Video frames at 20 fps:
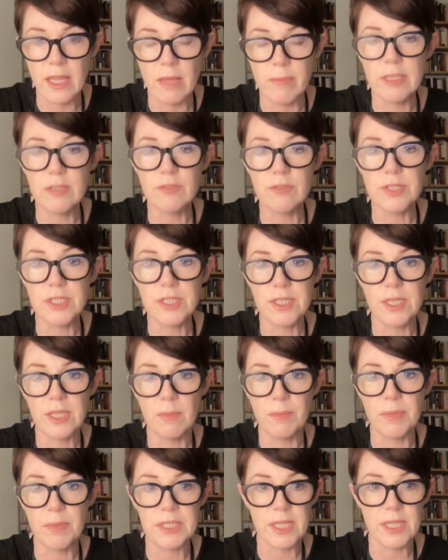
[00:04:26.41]
I'm interested in
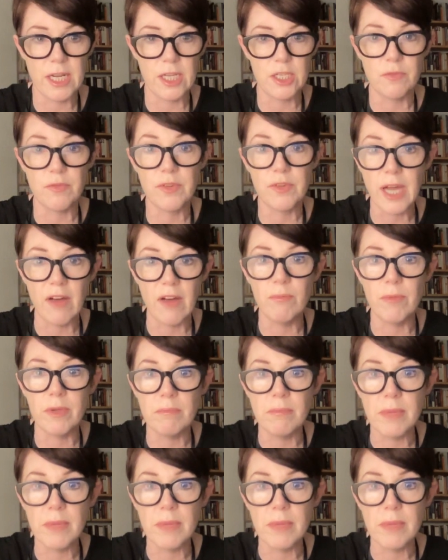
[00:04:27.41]
the percentage of government